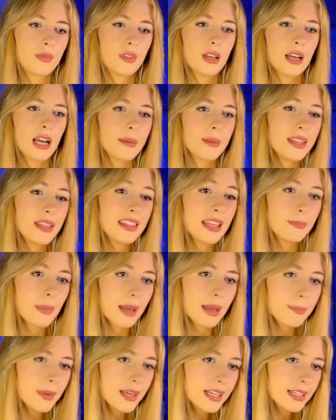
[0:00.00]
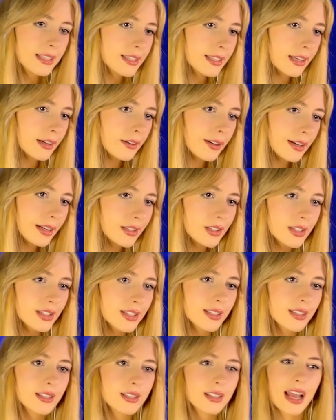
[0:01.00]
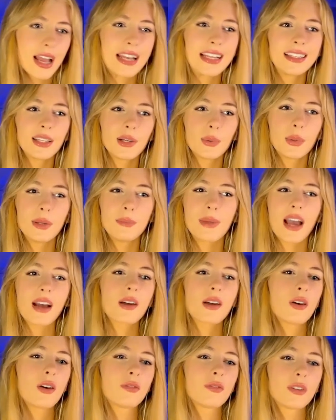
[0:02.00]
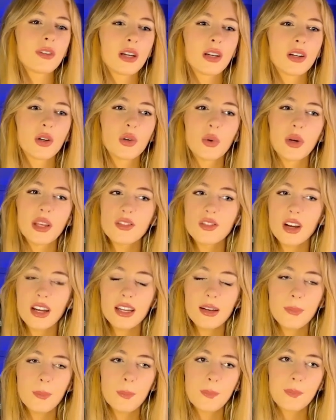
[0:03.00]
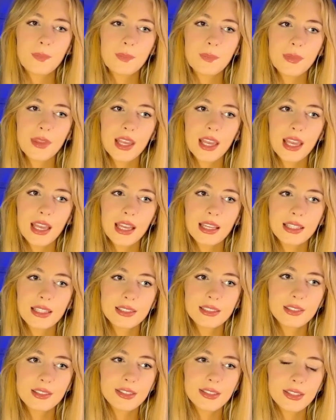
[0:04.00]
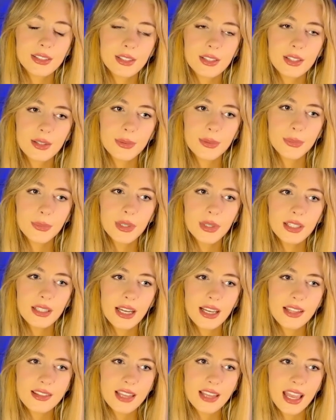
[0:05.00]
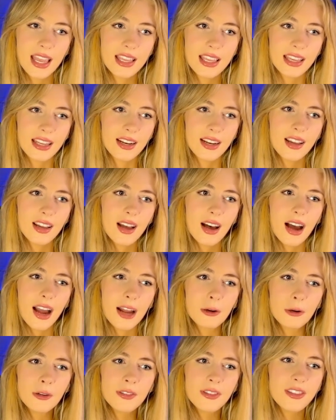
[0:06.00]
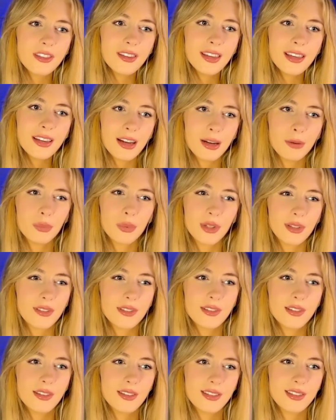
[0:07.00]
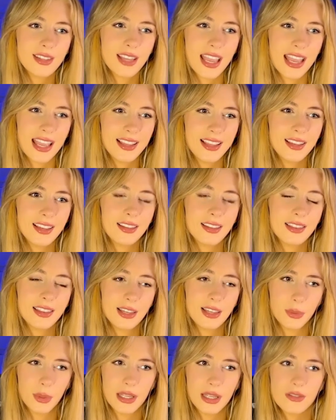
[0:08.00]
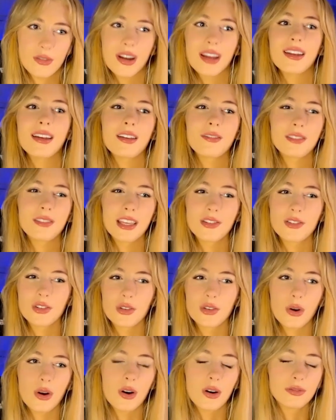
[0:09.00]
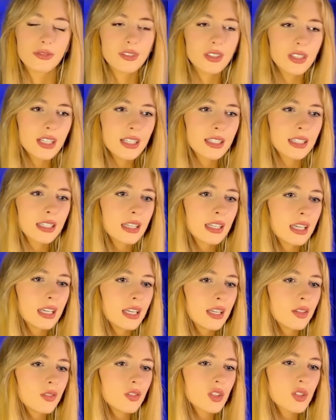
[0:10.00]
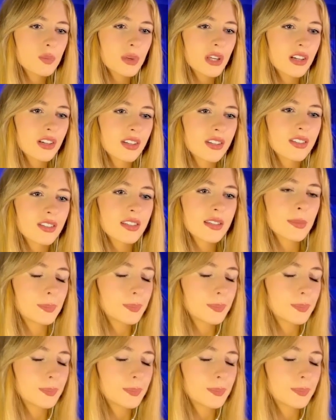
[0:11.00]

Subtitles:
I mean, they might be considering just sliding the queen back and offering a queen trade. And will I take it? I don't think I will take the queen trade if they do offer it, just because